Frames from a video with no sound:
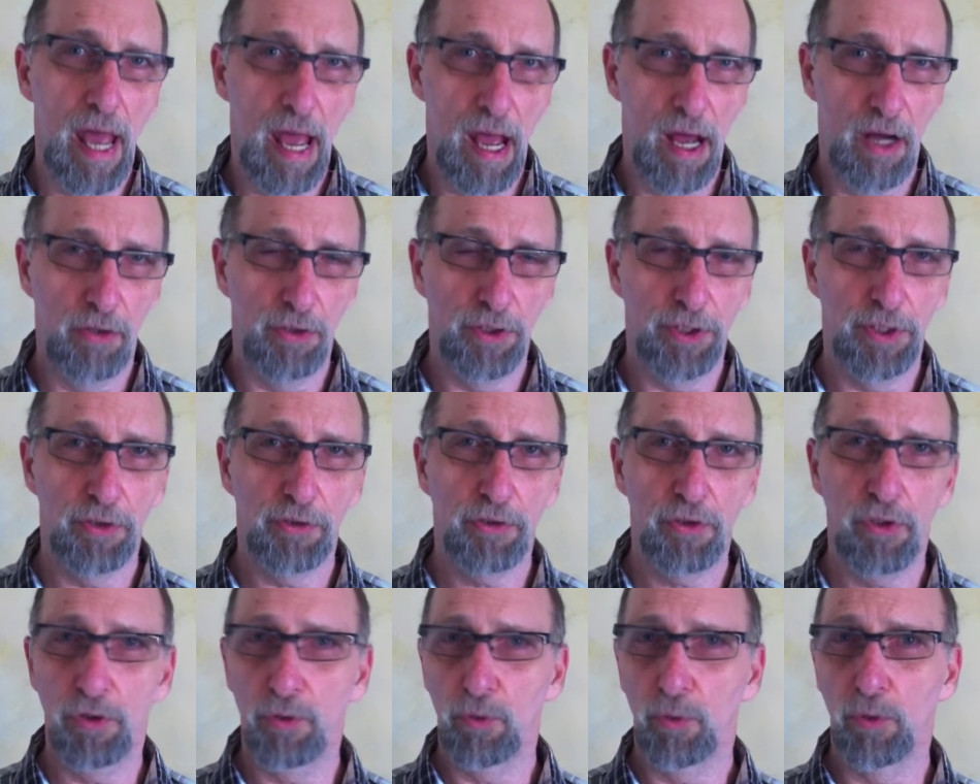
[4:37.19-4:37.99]
out
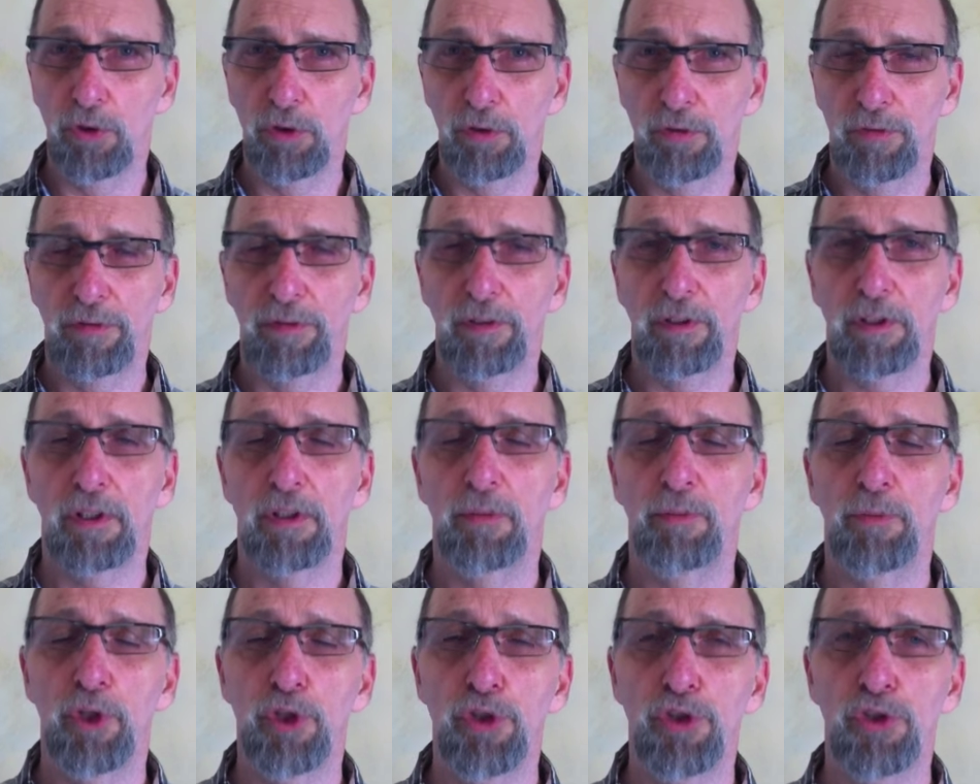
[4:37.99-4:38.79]
into the world for
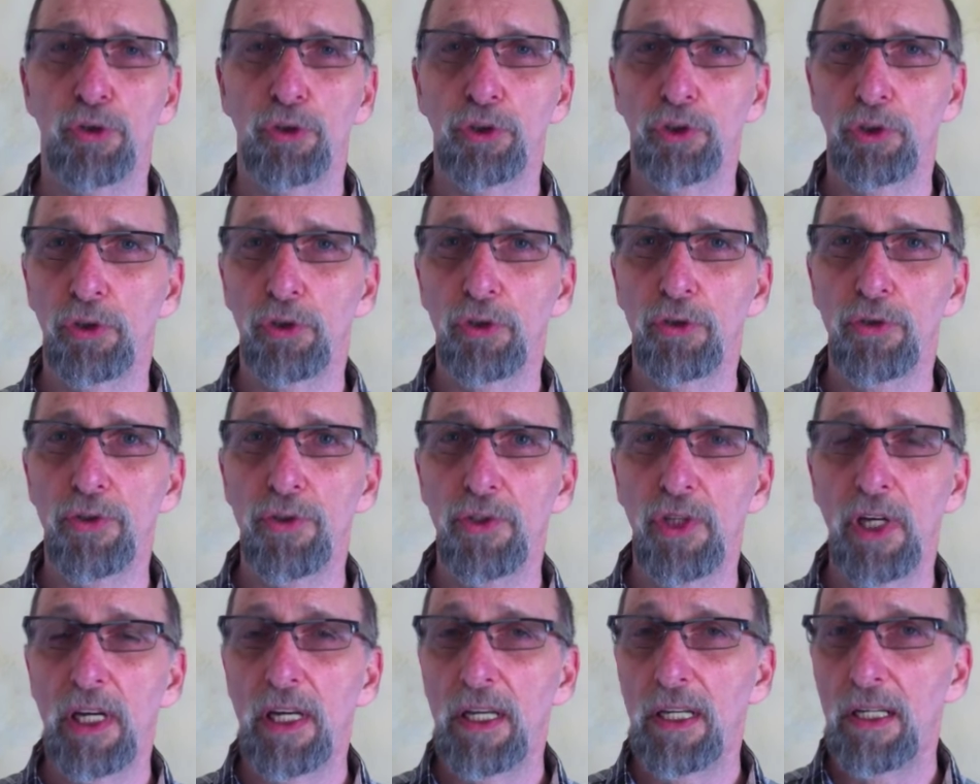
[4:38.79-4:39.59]
commercial
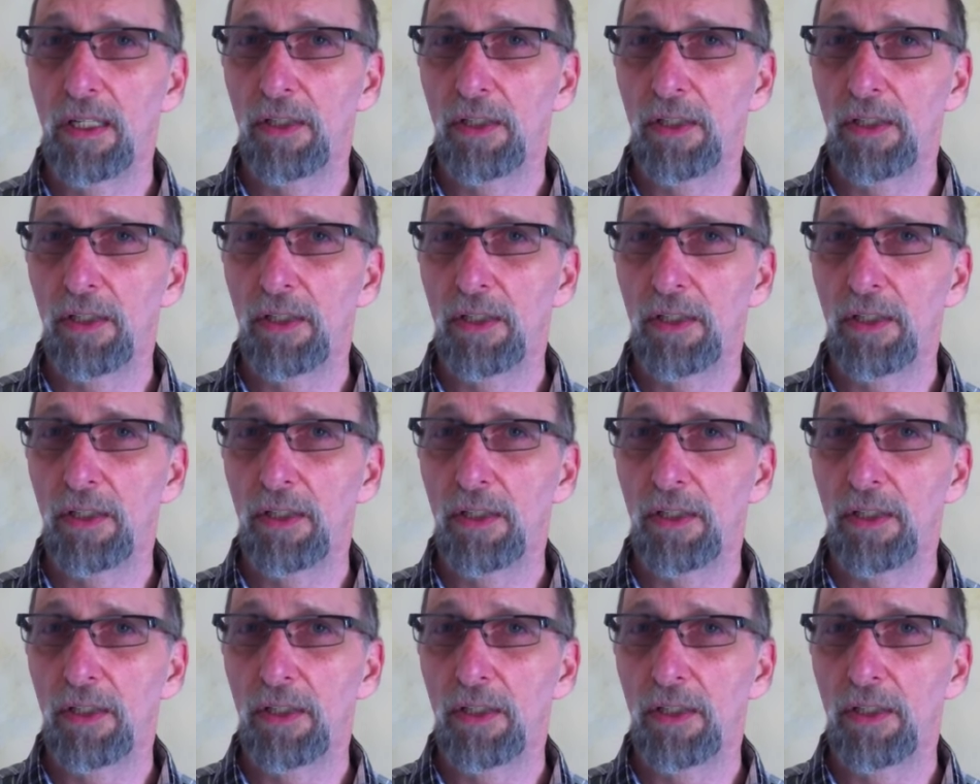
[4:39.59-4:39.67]
use,